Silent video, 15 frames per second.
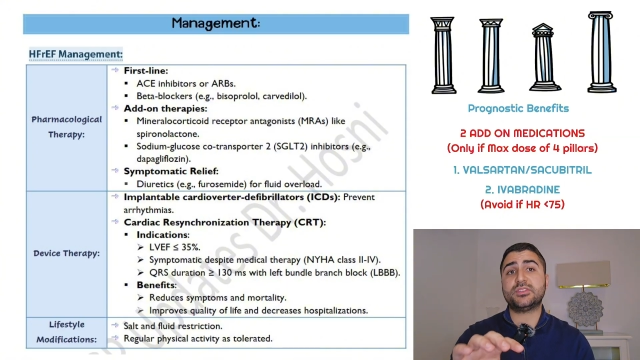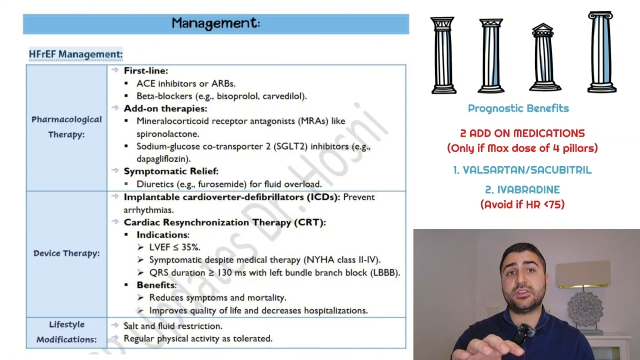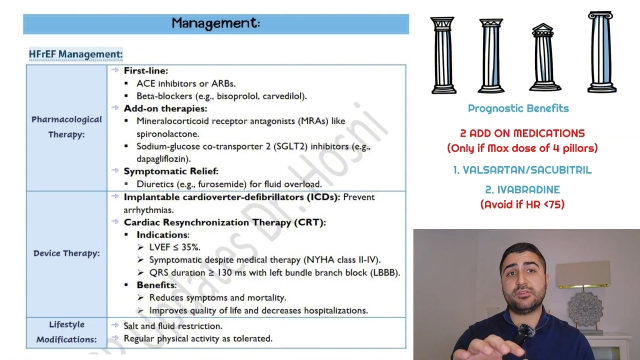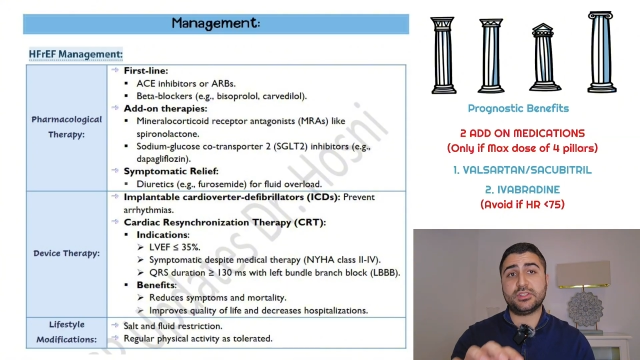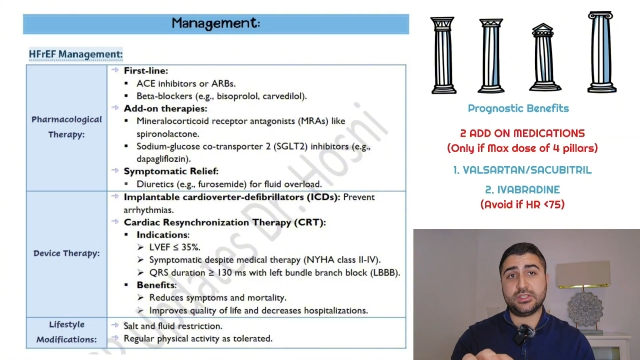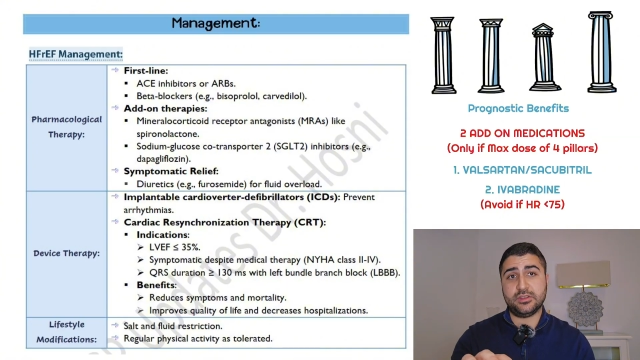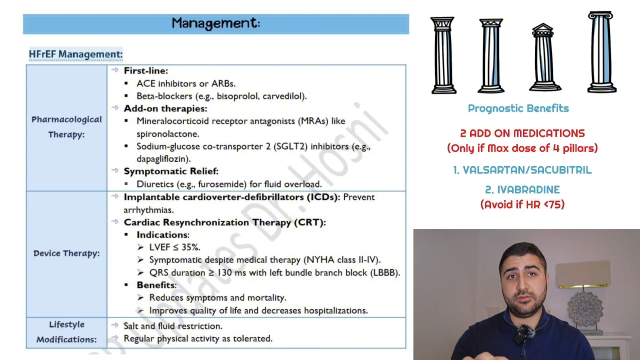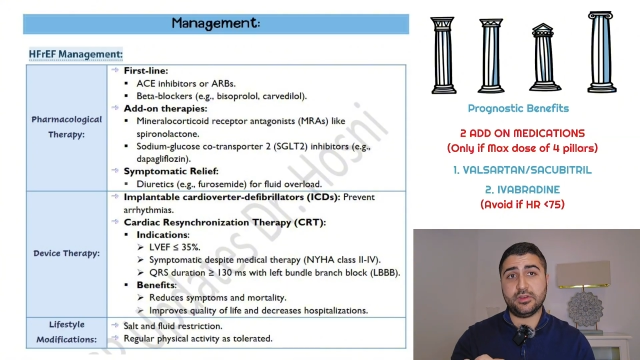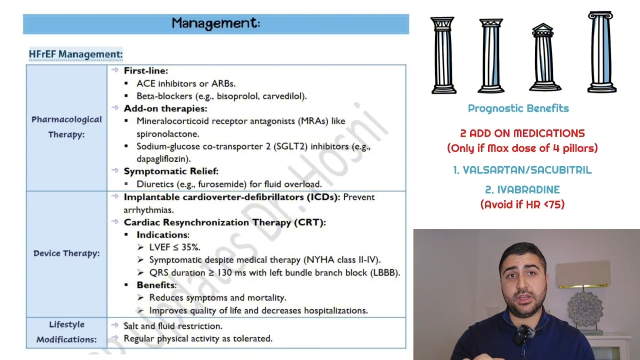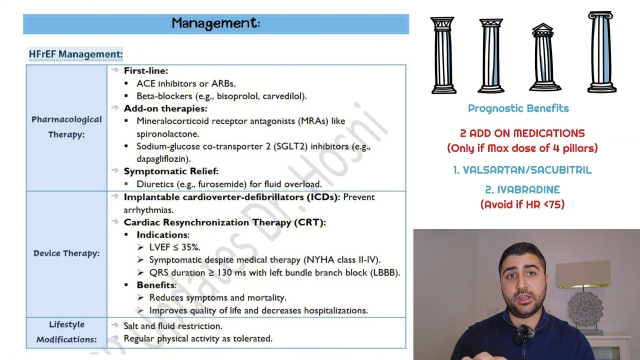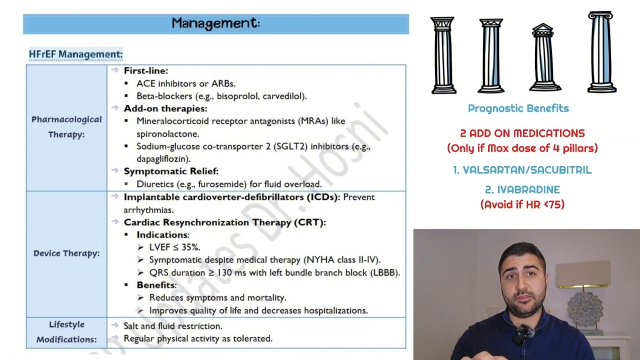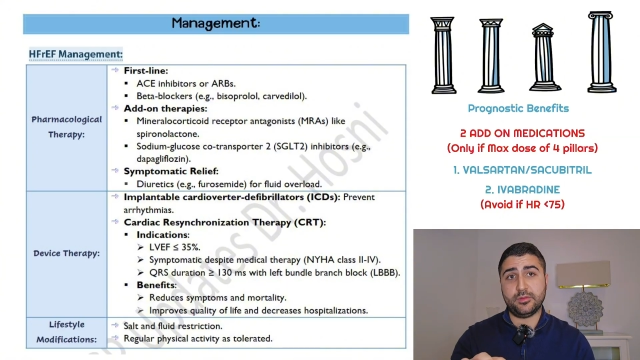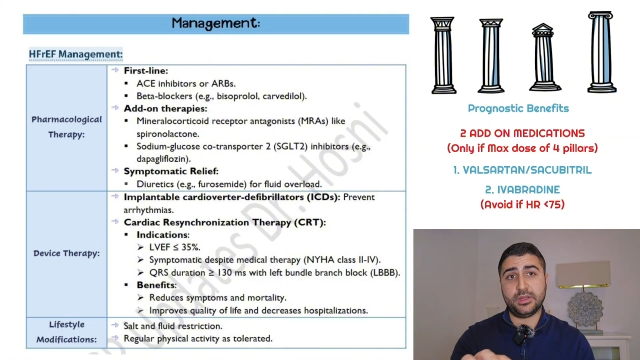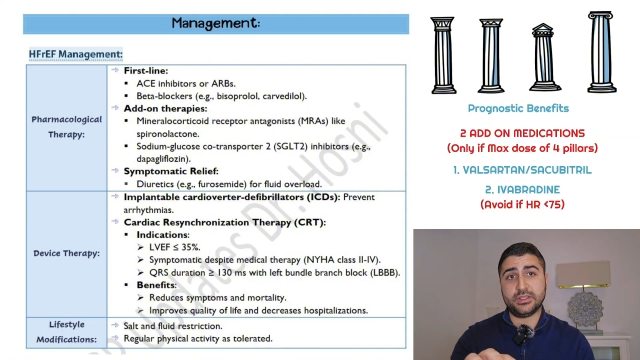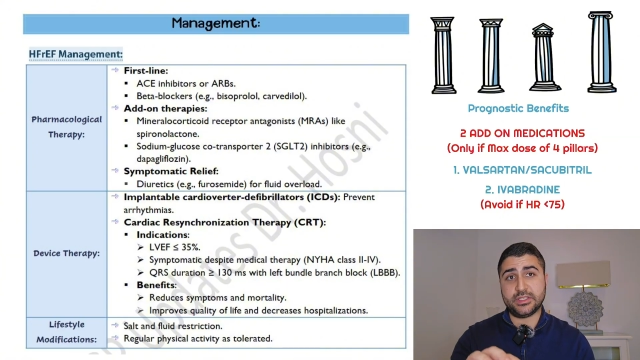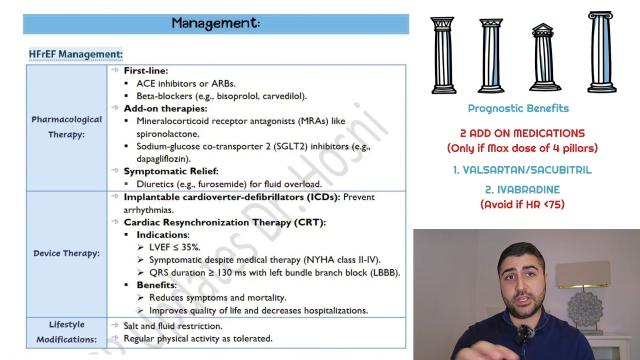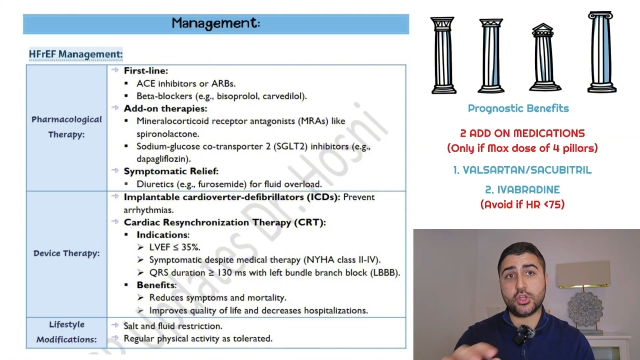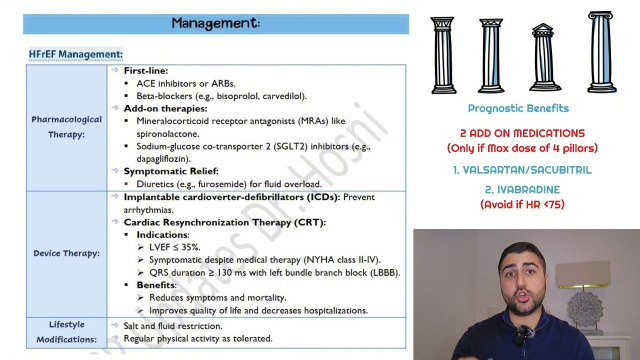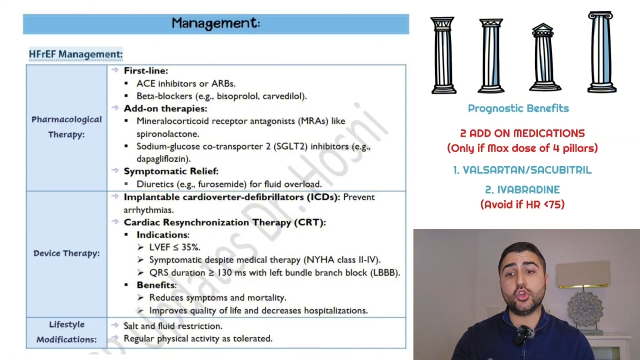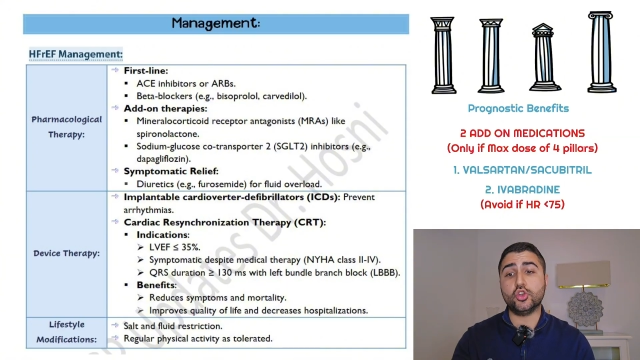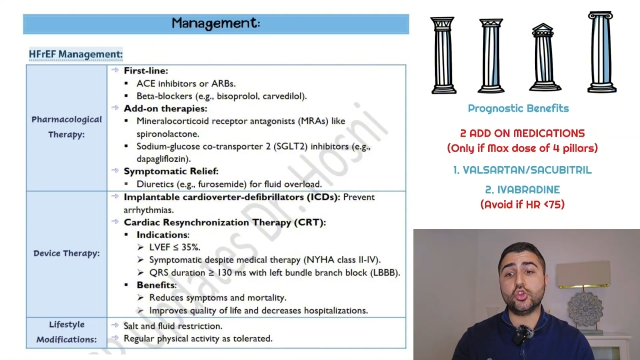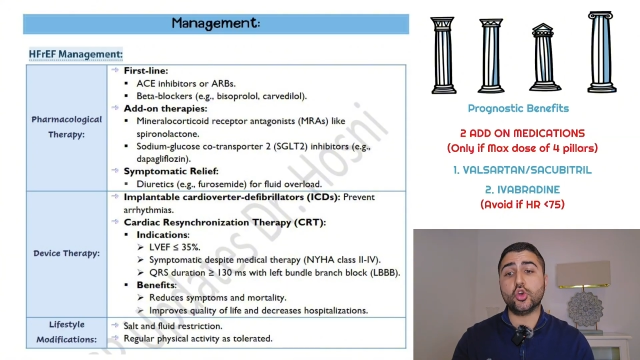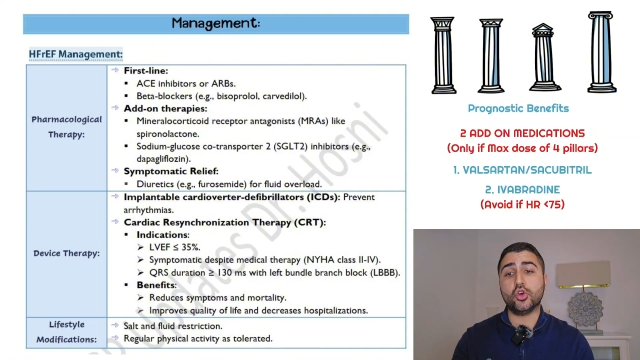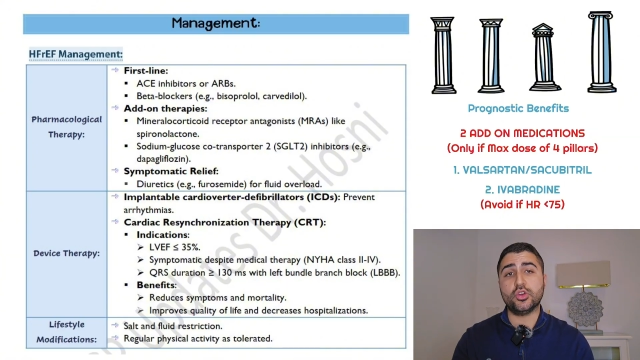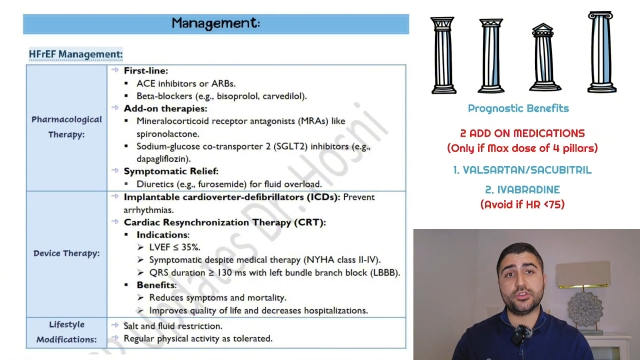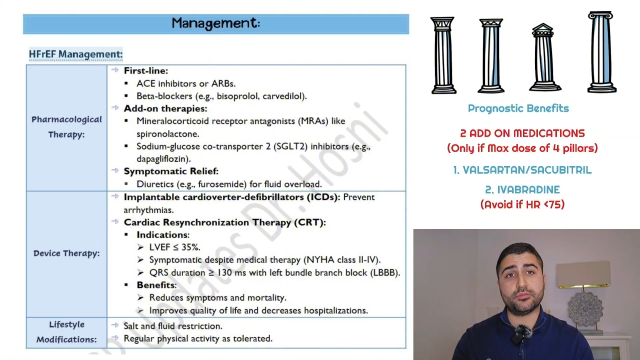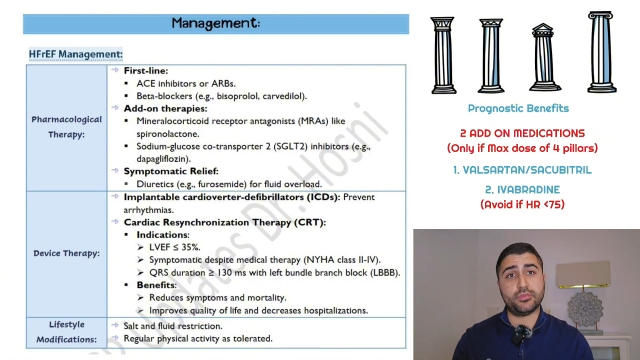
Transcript: 75 because they could cause